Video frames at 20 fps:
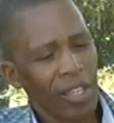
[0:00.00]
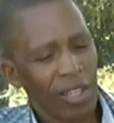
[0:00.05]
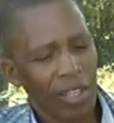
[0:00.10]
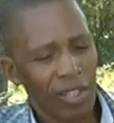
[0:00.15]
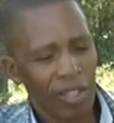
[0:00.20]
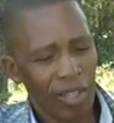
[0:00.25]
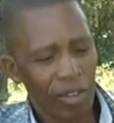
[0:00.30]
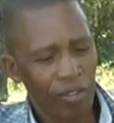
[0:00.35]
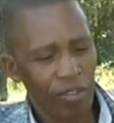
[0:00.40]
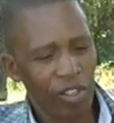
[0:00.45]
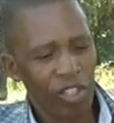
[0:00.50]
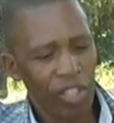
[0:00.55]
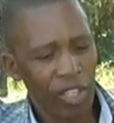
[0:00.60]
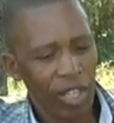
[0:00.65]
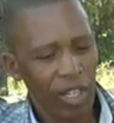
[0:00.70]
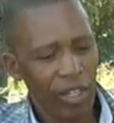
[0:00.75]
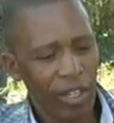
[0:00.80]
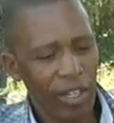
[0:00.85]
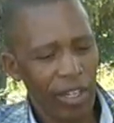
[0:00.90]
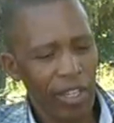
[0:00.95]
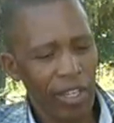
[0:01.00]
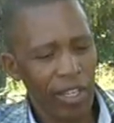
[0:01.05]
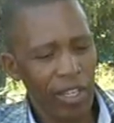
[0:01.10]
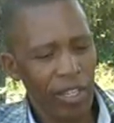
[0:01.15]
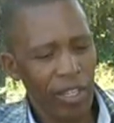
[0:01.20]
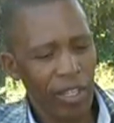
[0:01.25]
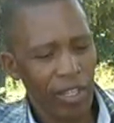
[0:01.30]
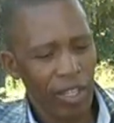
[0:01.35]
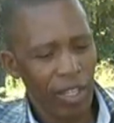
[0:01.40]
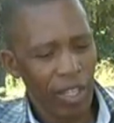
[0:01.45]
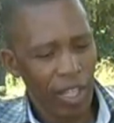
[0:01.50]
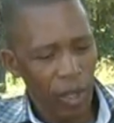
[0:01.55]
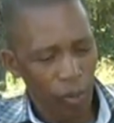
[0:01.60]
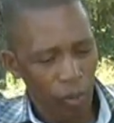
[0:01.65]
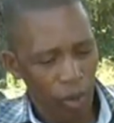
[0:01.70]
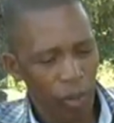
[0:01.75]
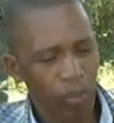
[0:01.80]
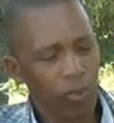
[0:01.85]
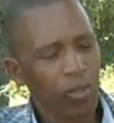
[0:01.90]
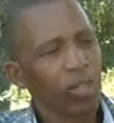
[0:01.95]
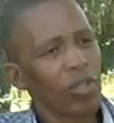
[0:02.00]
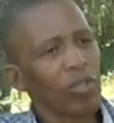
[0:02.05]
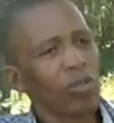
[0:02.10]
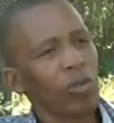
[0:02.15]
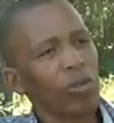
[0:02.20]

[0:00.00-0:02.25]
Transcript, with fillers: sufficiently equipped